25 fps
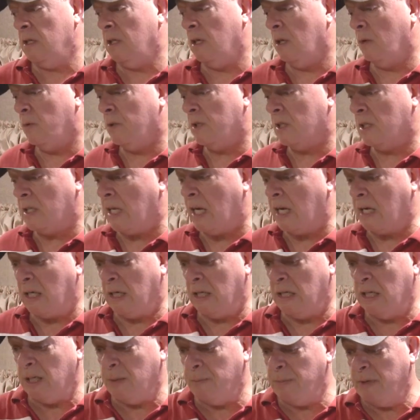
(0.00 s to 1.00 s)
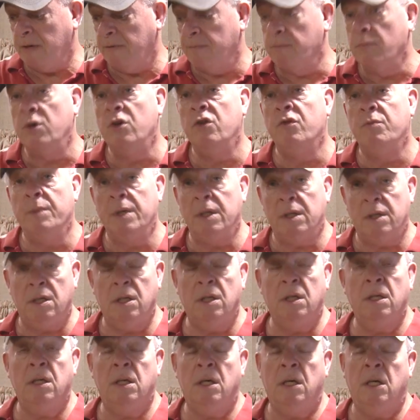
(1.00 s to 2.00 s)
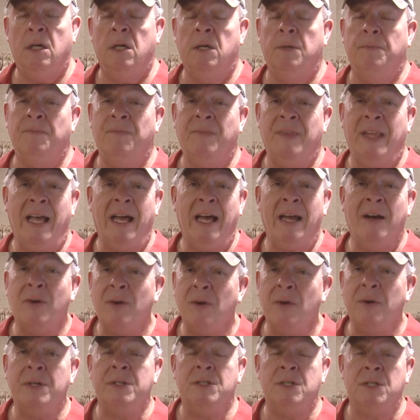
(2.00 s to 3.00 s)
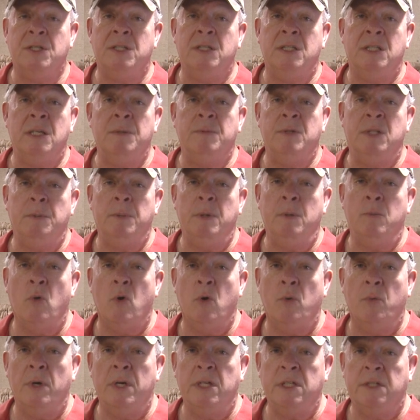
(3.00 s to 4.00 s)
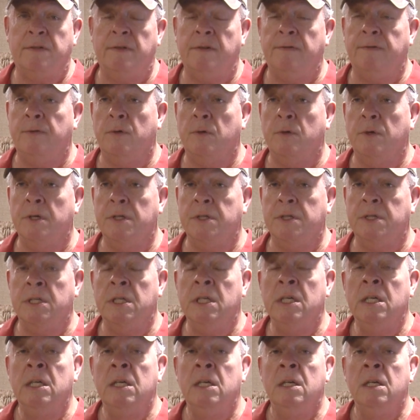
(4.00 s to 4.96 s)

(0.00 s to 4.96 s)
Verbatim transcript: You know, we just like a little bit of movement. Um, I don't know, it just seems to be more restful for us.